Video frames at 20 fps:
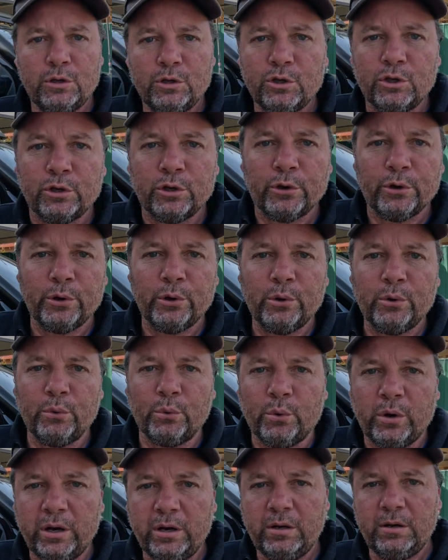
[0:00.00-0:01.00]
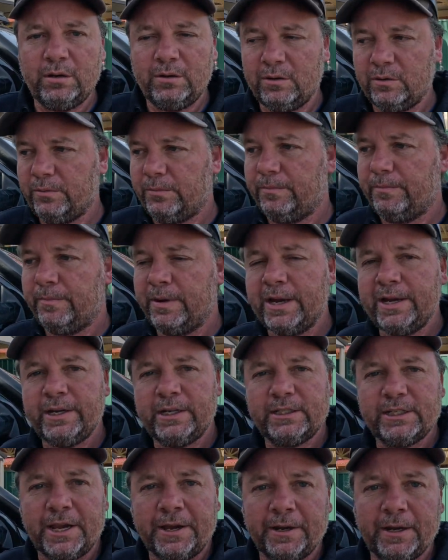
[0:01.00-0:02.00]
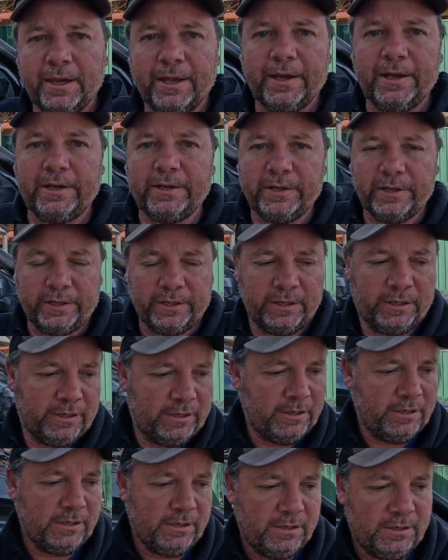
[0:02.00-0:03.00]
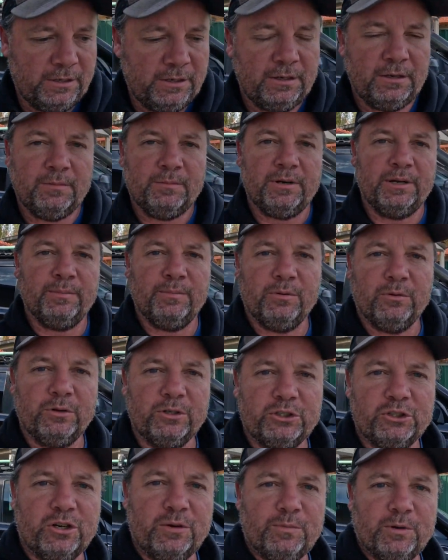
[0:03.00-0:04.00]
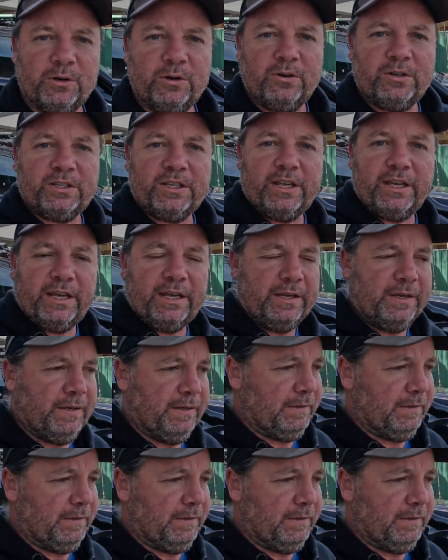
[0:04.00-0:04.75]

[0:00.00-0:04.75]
Yo, made it to Adelaide. Pretty boring trip across there.